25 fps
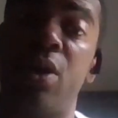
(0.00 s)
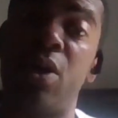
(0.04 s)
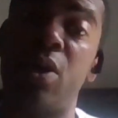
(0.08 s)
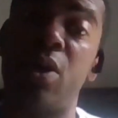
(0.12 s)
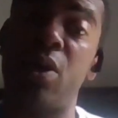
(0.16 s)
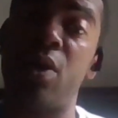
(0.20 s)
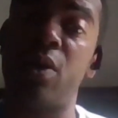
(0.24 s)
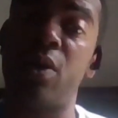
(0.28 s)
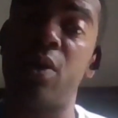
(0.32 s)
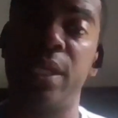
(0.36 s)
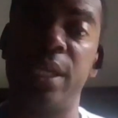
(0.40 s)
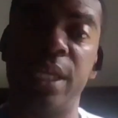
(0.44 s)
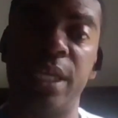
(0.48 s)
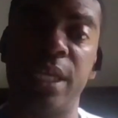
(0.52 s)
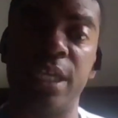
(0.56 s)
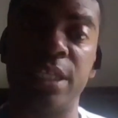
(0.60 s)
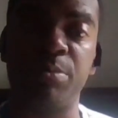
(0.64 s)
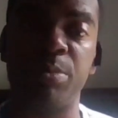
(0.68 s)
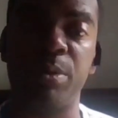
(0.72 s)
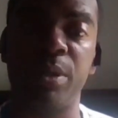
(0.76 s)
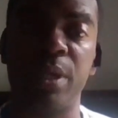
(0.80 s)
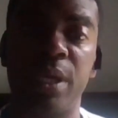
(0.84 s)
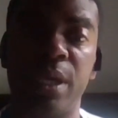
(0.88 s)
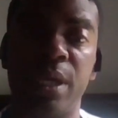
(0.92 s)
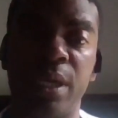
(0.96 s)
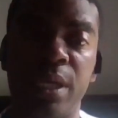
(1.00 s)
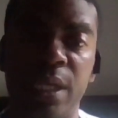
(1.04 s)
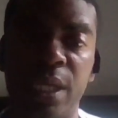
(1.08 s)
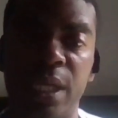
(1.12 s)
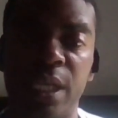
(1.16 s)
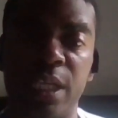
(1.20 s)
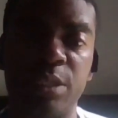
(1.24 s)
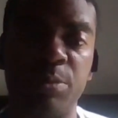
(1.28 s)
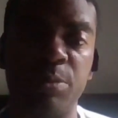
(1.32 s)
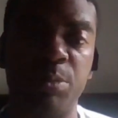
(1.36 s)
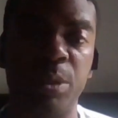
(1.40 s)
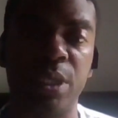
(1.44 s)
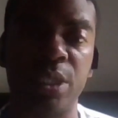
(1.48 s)
on ESPN,
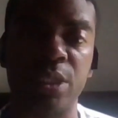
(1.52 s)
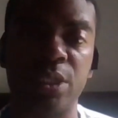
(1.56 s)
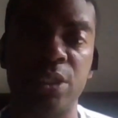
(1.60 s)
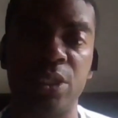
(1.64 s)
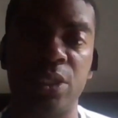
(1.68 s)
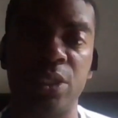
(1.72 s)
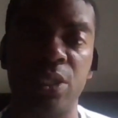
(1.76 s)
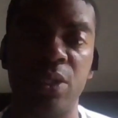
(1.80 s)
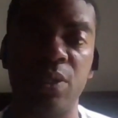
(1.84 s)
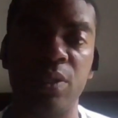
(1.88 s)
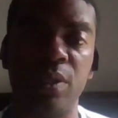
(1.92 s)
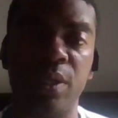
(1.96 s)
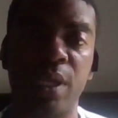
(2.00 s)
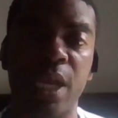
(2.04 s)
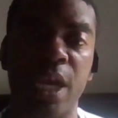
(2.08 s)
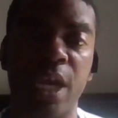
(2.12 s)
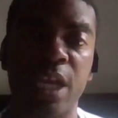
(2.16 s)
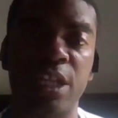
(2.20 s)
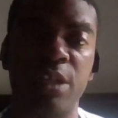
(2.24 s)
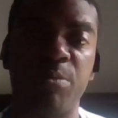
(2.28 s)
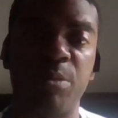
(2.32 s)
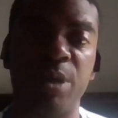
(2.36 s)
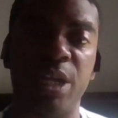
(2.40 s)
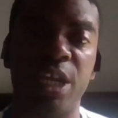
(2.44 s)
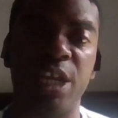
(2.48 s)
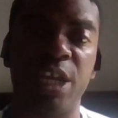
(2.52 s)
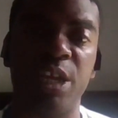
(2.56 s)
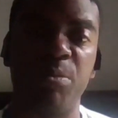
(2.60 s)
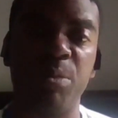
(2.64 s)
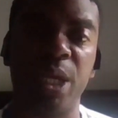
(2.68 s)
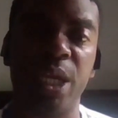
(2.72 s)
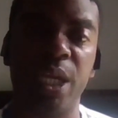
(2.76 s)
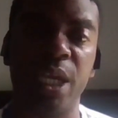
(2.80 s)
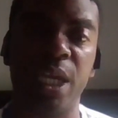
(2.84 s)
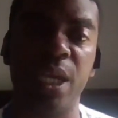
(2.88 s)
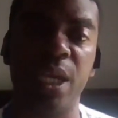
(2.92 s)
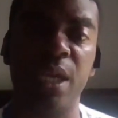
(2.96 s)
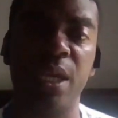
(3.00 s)
ESPN2, we got the
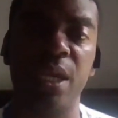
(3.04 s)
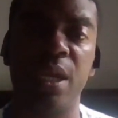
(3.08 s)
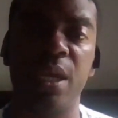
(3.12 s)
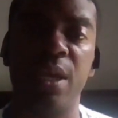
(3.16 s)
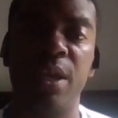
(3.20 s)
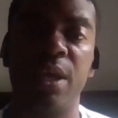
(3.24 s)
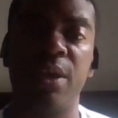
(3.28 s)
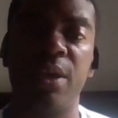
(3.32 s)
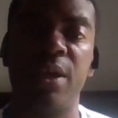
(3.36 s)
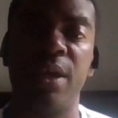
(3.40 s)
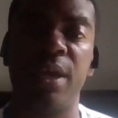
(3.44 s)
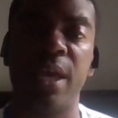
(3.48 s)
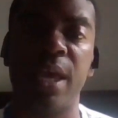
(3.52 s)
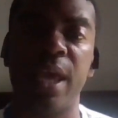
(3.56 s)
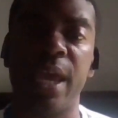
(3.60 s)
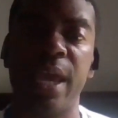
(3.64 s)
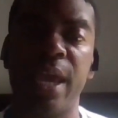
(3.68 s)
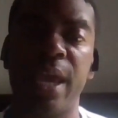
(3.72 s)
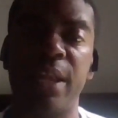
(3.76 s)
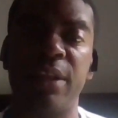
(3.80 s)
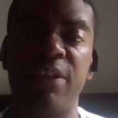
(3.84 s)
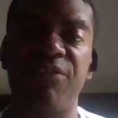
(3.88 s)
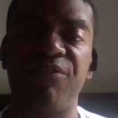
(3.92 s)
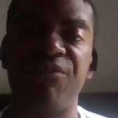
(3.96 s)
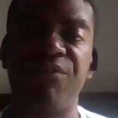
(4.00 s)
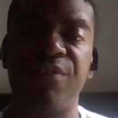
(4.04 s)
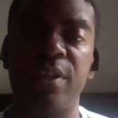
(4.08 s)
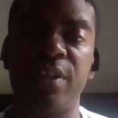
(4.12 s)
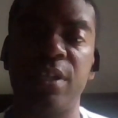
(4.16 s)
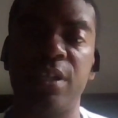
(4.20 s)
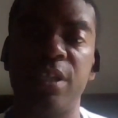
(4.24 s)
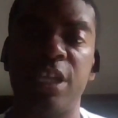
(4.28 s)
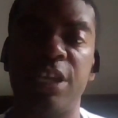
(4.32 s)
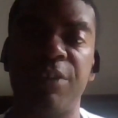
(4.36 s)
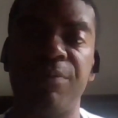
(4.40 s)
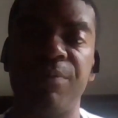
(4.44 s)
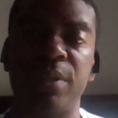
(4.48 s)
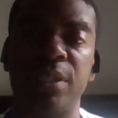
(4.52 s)
Miami Heat and the
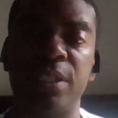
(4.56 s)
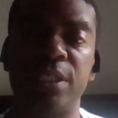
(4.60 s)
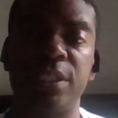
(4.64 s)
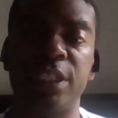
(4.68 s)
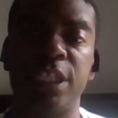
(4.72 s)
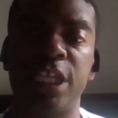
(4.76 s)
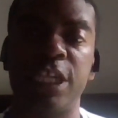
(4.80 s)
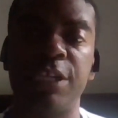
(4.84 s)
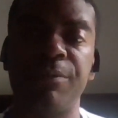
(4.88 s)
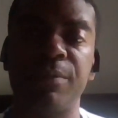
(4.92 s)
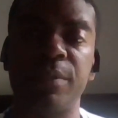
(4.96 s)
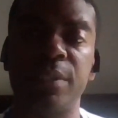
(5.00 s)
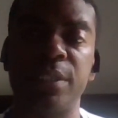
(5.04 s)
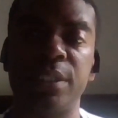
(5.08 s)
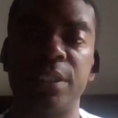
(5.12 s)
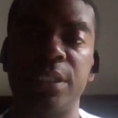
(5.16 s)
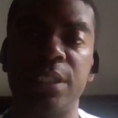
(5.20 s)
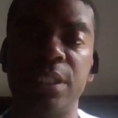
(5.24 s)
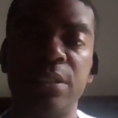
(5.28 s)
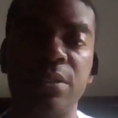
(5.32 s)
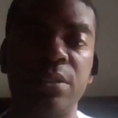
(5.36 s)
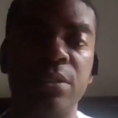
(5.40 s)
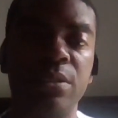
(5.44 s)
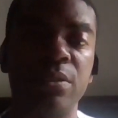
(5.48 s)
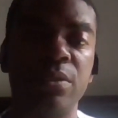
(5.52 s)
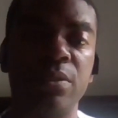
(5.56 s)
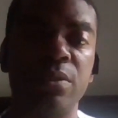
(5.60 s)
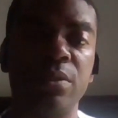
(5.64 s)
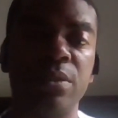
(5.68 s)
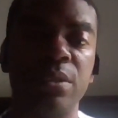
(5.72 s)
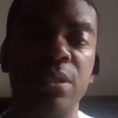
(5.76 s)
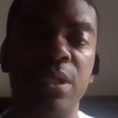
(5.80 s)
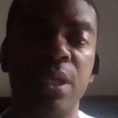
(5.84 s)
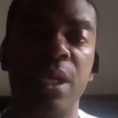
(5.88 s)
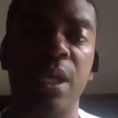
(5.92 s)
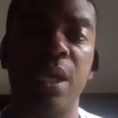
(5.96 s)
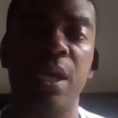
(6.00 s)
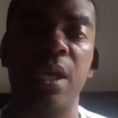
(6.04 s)
Philadelphia Seven
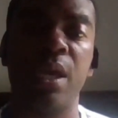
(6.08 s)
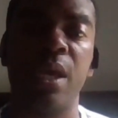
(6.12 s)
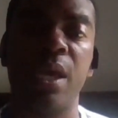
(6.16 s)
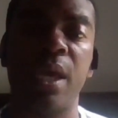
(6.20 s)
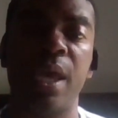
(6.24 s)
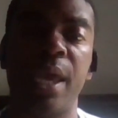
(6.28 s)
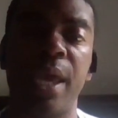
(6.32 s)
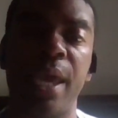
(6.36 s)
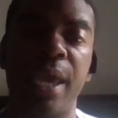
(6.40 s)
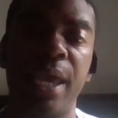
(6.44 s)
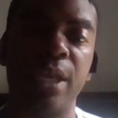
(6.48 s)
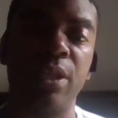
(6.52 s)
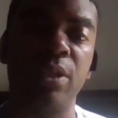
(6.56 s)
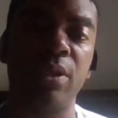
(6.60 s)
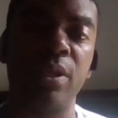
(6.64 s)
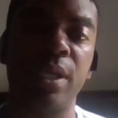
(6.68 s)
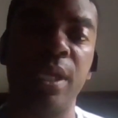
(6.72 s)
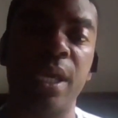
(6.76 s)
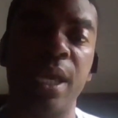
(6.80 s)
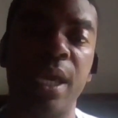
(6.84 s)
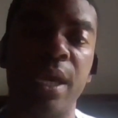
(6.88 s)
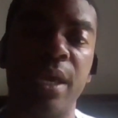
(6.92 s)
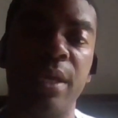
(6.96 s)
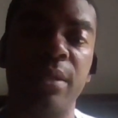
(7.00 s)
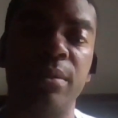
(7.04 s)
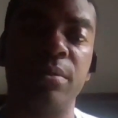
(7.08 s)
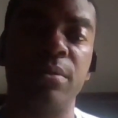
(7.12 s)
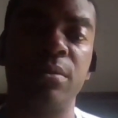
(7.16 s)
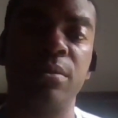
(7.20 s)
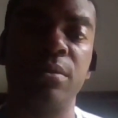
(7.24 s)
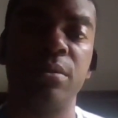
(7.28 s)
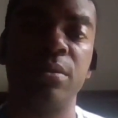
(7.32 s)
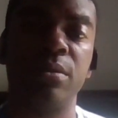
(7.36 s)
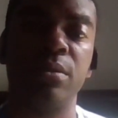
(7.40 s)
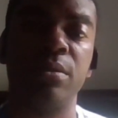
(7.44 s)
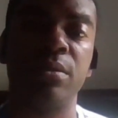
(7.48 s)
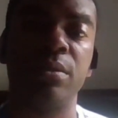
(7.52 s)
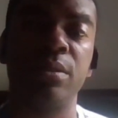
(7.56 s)
Sisters. And we got
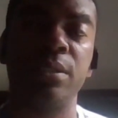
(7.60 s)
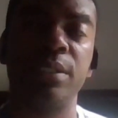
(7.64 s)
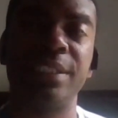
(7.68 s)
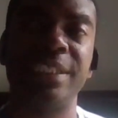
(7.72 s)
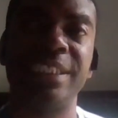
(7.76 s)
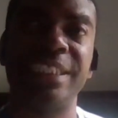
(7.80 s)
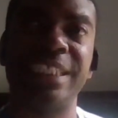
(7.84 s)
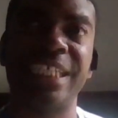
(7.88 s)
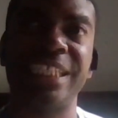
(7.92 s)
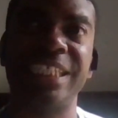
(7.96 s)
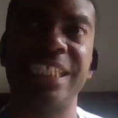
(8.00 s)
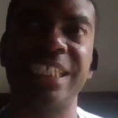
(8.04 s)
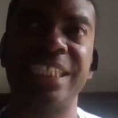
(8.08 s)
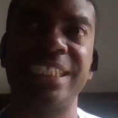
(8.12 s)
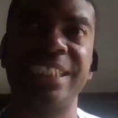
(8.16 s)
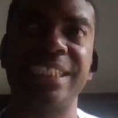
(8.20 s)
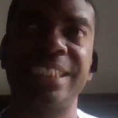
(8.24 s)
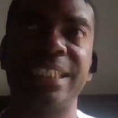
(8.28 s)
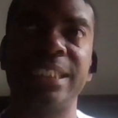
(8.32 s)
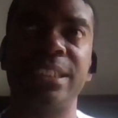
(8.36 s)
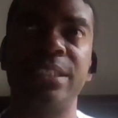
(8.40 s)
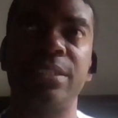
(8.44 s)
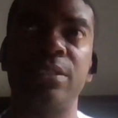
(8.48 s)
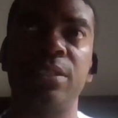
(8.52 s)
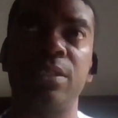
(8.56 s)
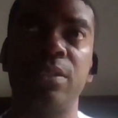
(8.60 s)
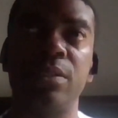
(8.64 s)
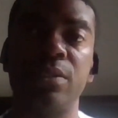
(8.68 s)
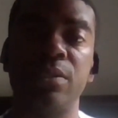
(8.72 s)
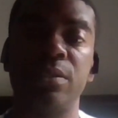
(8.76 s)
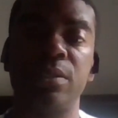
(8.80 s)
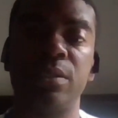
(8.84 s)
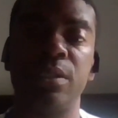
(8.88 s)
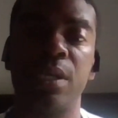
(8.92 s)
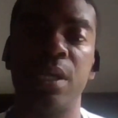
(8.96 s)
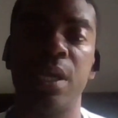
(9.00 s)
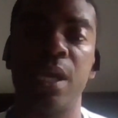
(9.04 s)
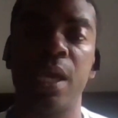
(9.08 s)
76
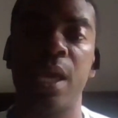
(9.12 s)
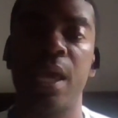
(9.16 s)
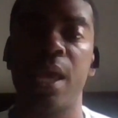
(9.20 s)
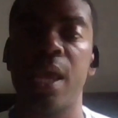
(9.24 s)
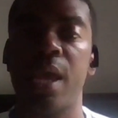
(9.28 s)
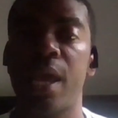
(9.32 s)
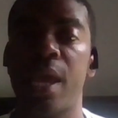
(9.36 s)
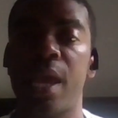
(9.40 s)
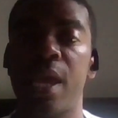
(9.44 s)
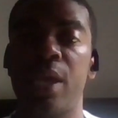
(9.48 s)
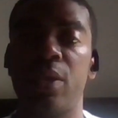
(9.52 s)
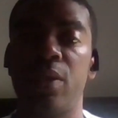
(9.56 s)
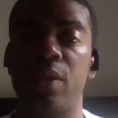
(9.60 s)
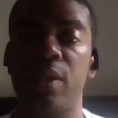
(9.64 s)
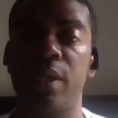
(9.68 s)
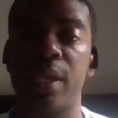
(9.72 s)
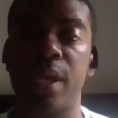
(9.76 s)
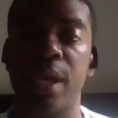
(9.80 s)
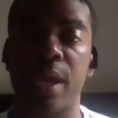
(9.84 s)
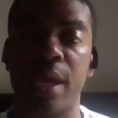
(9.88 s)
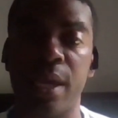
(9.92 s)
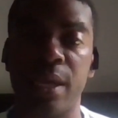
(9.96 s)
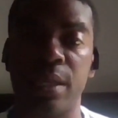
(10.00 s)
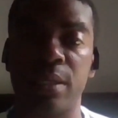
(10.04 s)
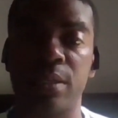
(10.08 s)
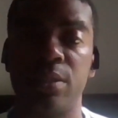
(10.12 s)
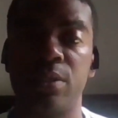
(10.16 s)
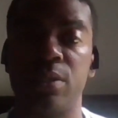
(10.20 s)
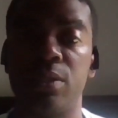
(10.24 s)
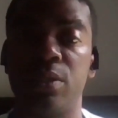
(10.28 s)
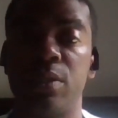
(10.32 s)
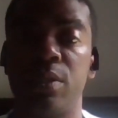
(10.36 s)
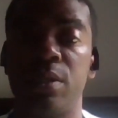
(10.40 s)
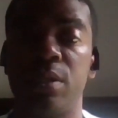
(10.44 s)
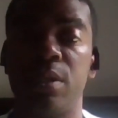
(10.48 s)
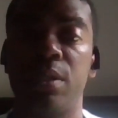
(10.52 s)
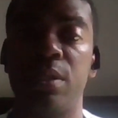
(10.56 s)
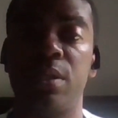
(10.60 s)
Sisters. And we got
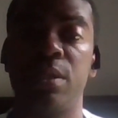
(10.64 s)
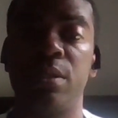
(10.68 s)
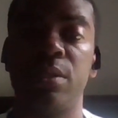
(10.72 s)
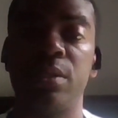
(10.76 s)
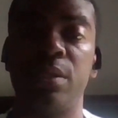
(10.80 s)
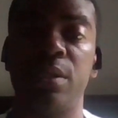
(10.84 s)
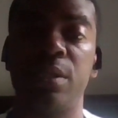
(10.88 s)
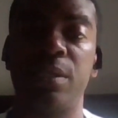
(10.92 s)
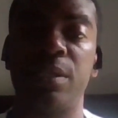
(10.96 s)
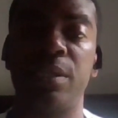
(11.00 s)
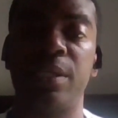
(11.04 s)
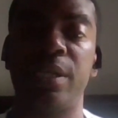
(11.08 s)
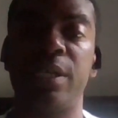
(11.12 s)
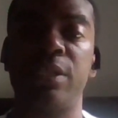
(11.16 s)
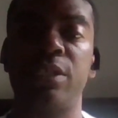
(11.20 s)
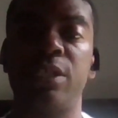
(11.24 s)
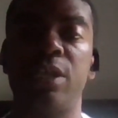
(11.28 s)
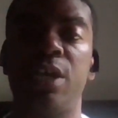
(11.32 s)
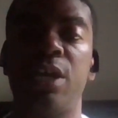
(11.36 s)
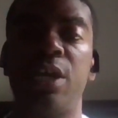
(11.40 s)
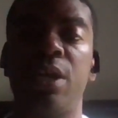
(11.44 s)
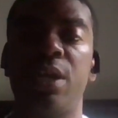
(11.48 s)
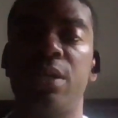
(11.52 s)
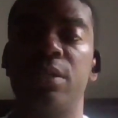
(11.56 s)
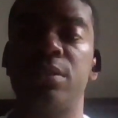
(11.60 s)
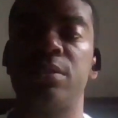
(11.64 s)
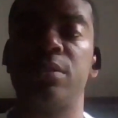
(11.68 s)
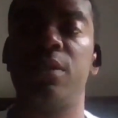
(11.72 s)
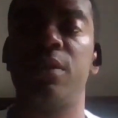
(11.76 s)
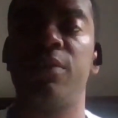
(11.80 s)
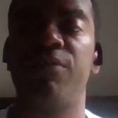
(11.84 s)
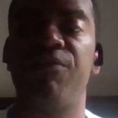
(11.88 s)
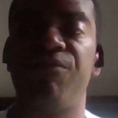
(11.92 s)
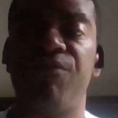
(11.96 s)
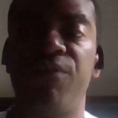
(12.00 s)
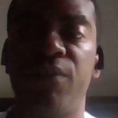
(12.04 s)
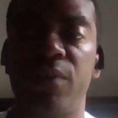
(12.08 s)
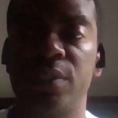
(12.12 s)
the Atlanta Hawks
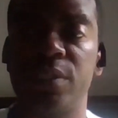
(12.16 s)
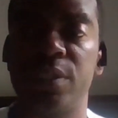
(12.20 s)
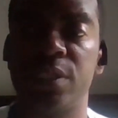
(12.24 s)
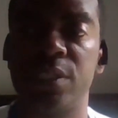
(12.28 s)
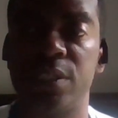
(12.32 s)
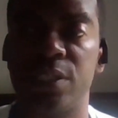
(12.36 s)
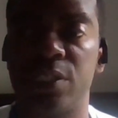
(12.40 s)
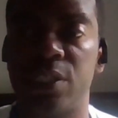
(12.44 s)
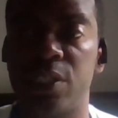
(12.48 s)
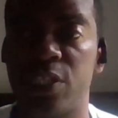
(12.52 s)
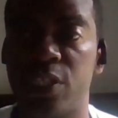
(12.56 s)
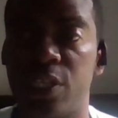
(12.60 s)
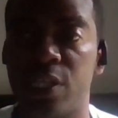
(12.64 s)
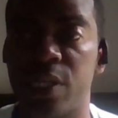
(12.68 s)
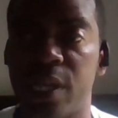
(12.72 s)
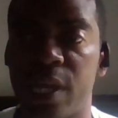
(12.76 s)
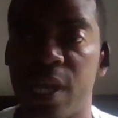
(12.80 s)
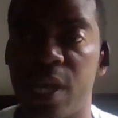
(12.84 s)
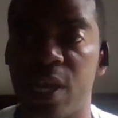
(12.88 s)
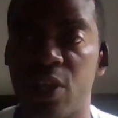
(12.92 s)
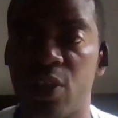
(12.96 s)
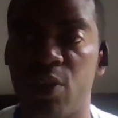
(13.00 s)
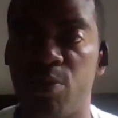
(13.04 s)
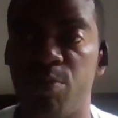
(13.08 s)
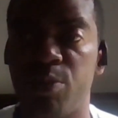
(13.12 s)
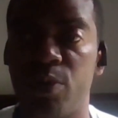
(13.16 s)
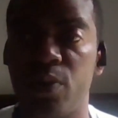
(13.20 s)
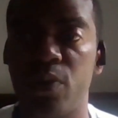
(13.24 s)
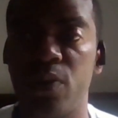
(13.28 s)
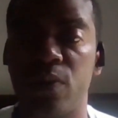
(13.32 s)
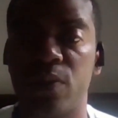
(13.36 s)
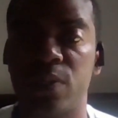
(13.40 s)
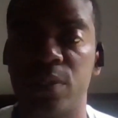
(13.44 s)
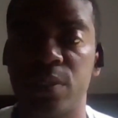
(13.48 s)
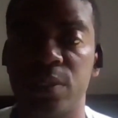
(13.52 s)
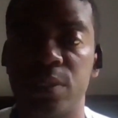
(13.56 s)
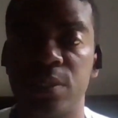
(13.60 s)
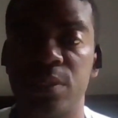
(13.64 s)
versus the Chicago
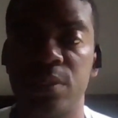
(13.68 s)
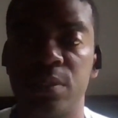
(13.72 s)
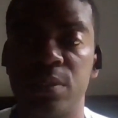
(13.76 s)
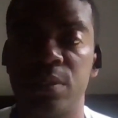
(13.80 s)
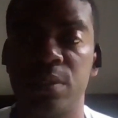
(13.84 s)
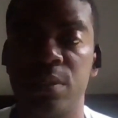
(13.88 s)
Bulls.